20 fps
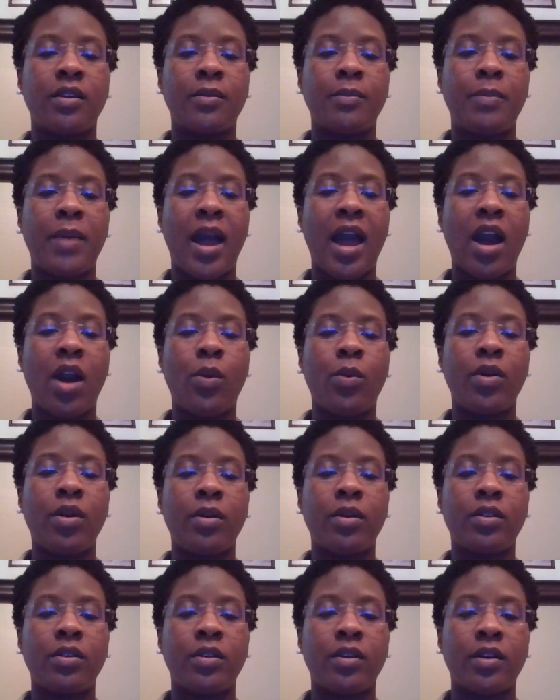
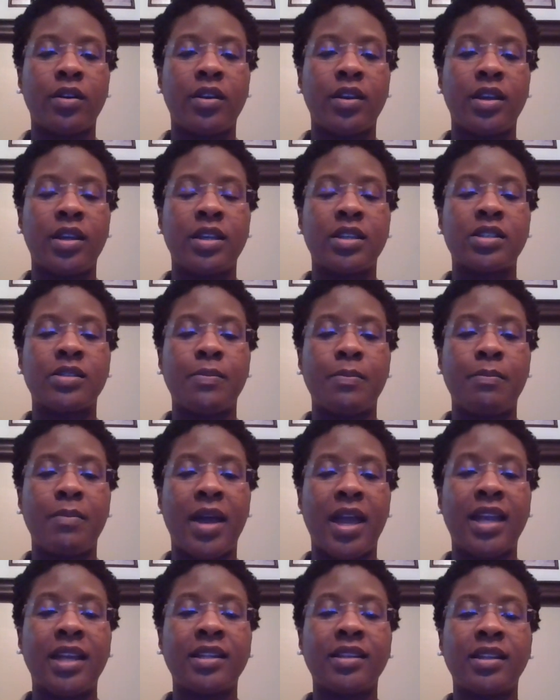power is
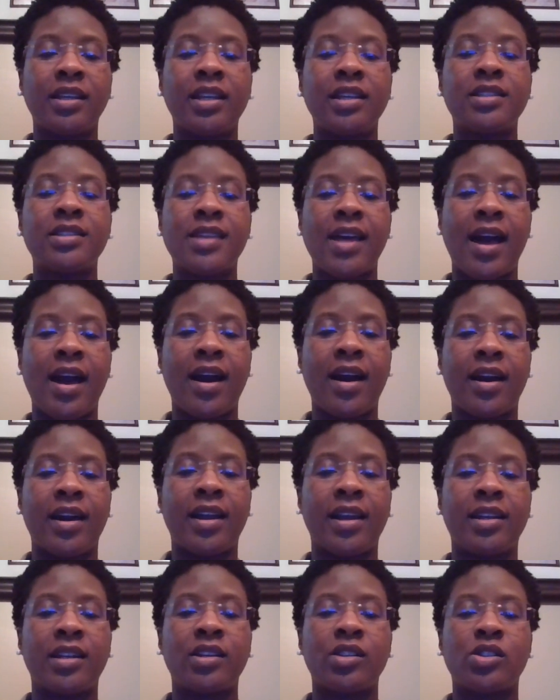mainly
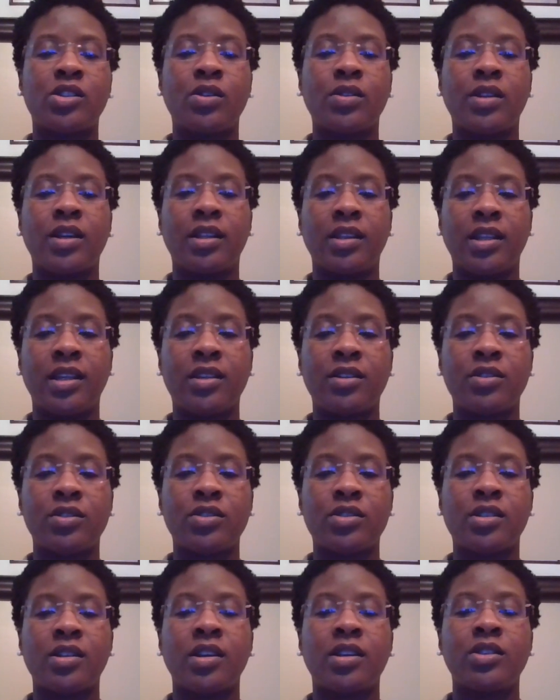tied to the
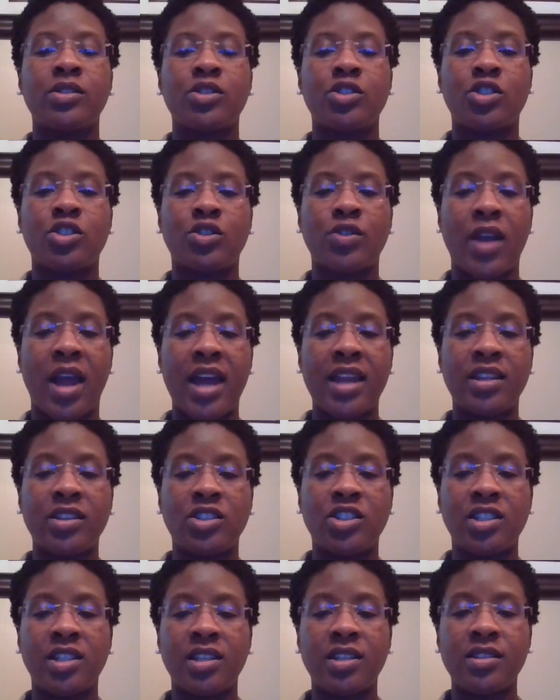leader's
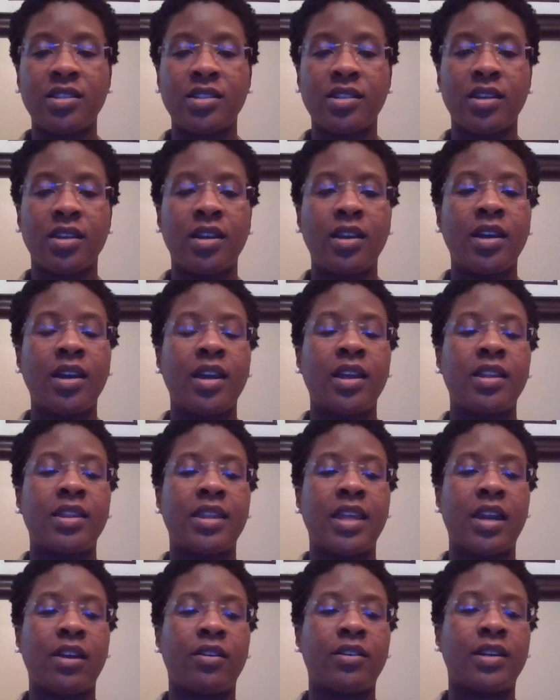strategies
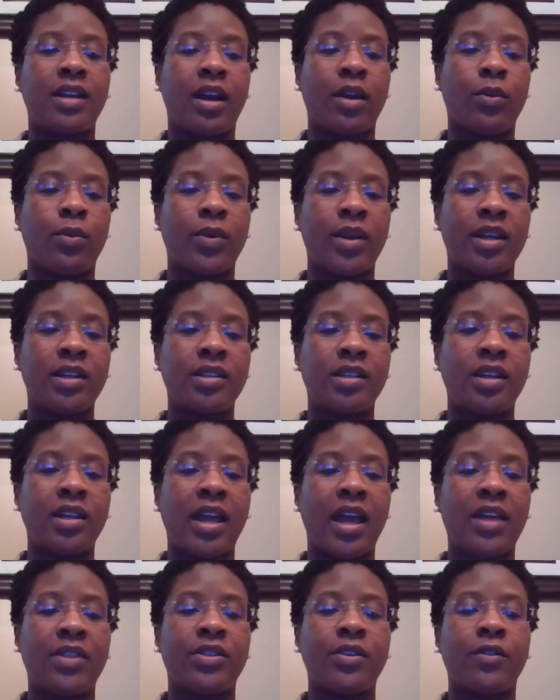that are directed
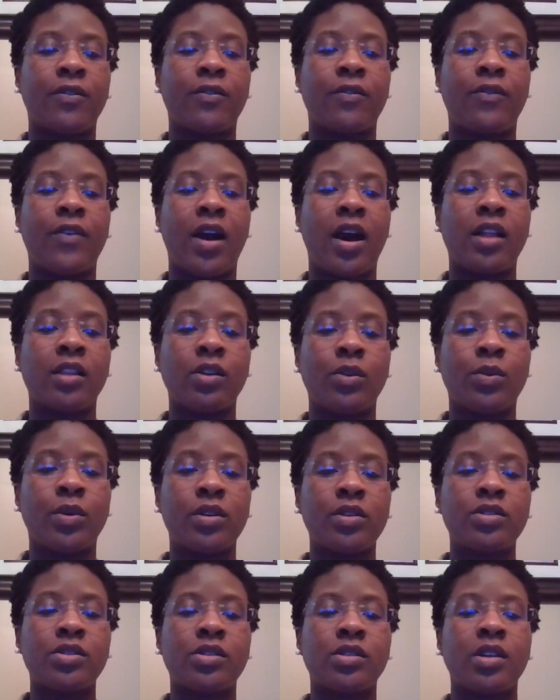at their
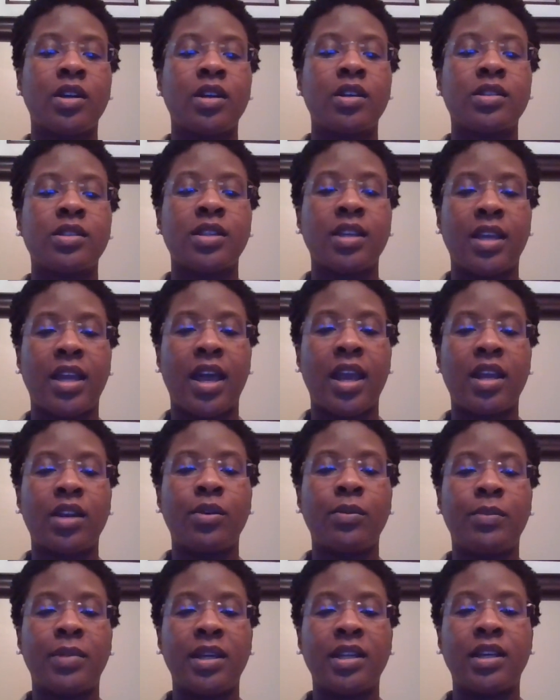followers to gain
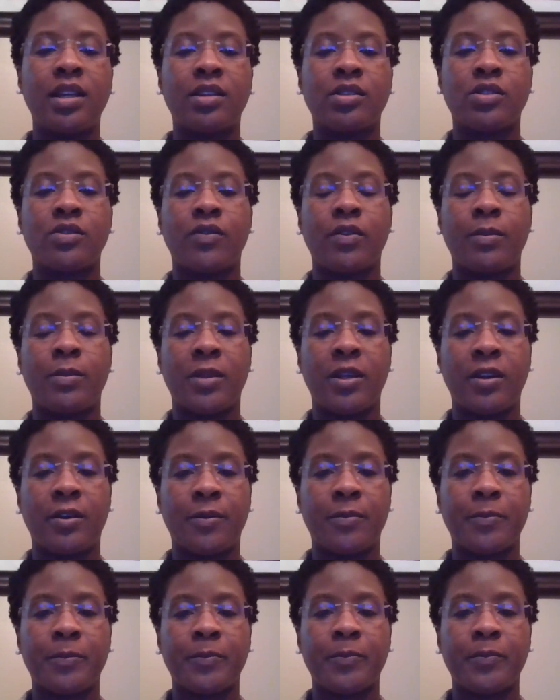obedience from them.